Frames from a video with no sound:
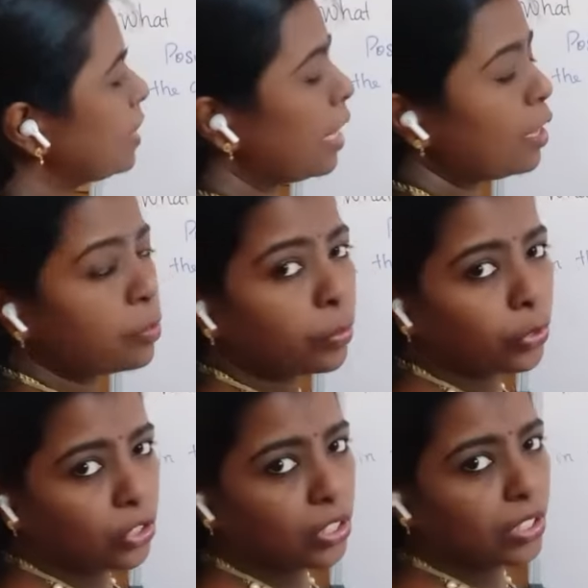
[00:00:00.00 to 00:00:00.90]
same
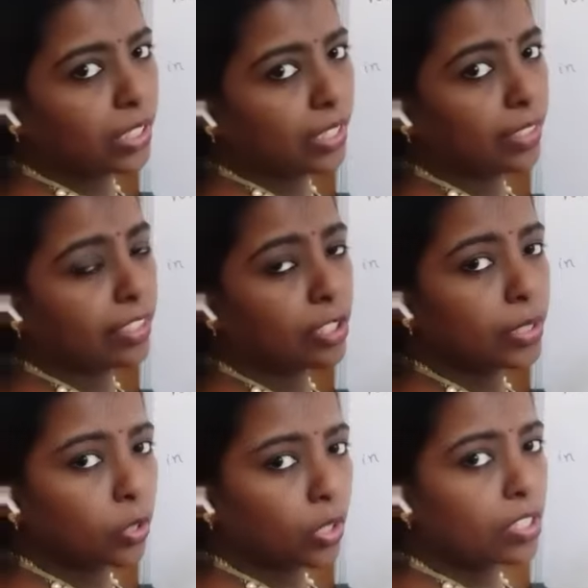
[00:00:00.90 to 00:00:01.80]
position. That
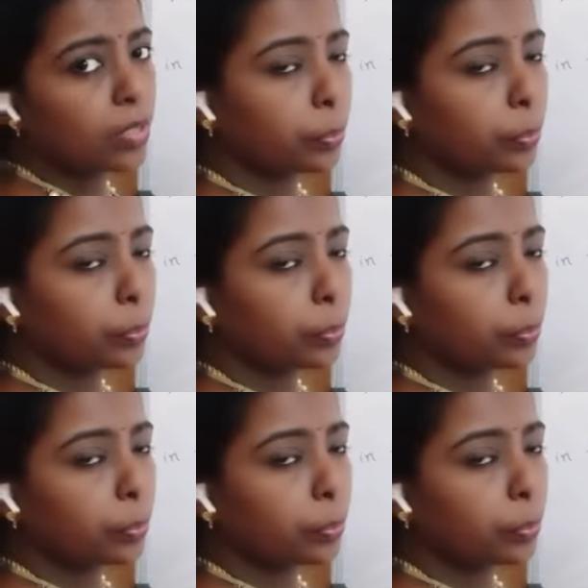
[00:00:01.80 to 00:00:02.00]
is known as